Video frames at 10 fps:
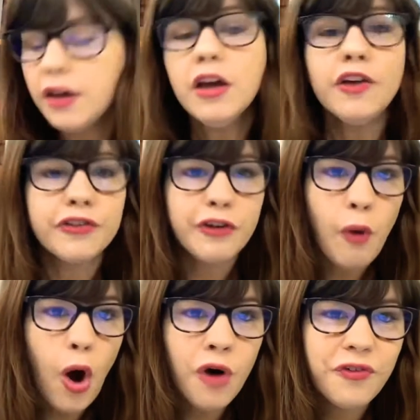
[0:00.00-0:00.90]

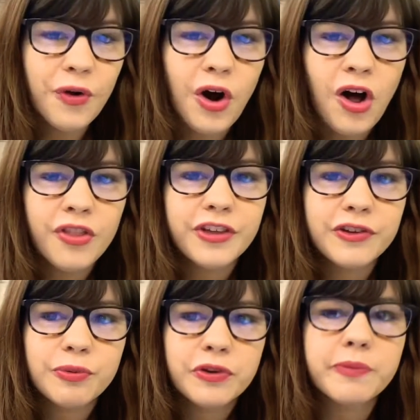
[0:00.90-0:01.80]
So overall,
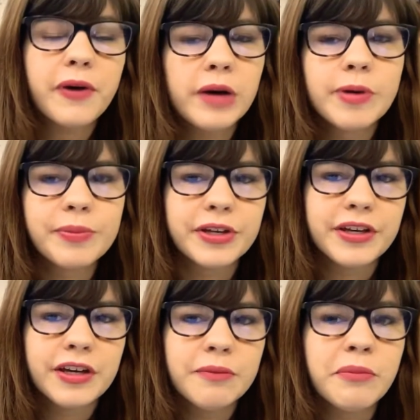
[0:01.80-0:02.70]
this was
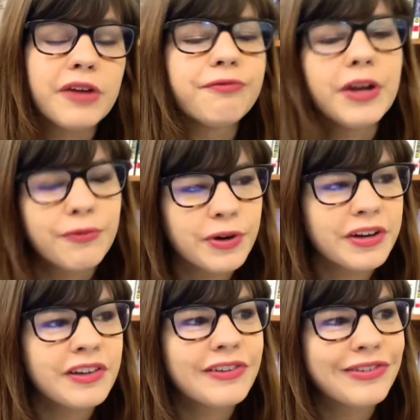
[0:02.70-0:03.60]
probably my favorite
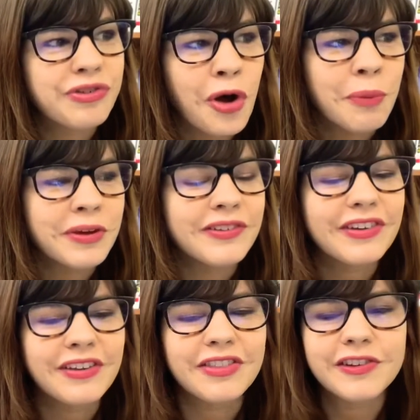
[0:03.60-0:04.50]
installment
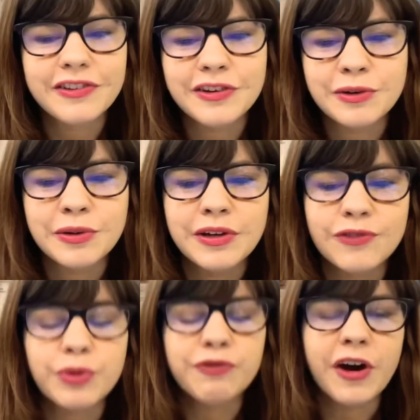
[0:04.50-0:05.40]
in the
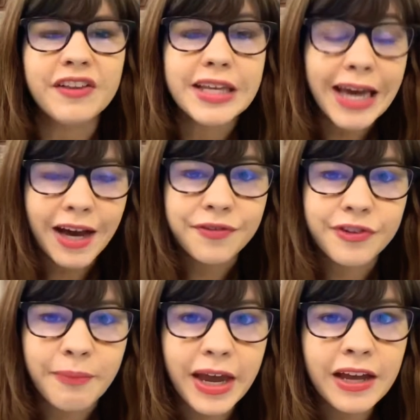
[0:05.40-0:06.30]
series. We finally have
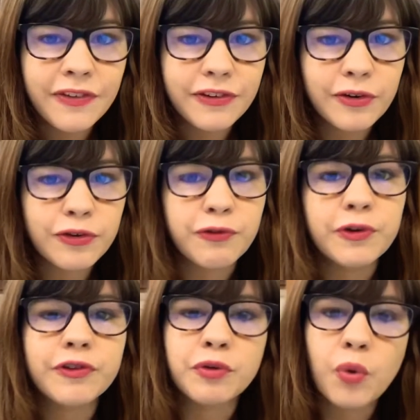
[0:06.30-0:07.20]
some answers for
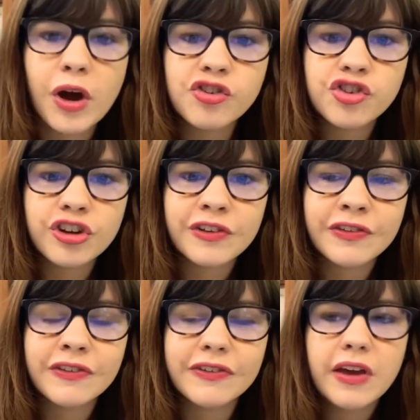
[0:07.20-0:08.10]
some
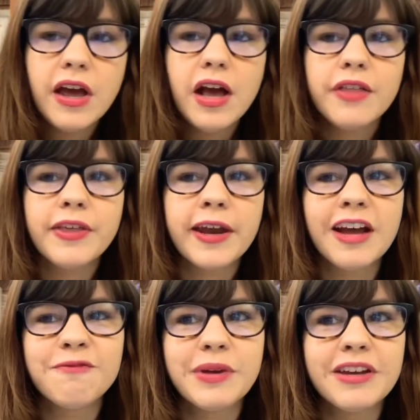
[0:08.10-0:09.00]
questions that
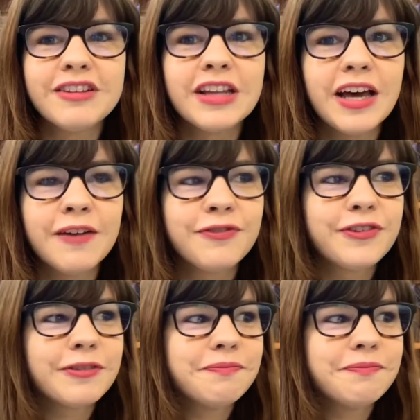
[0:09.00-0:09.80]
have been left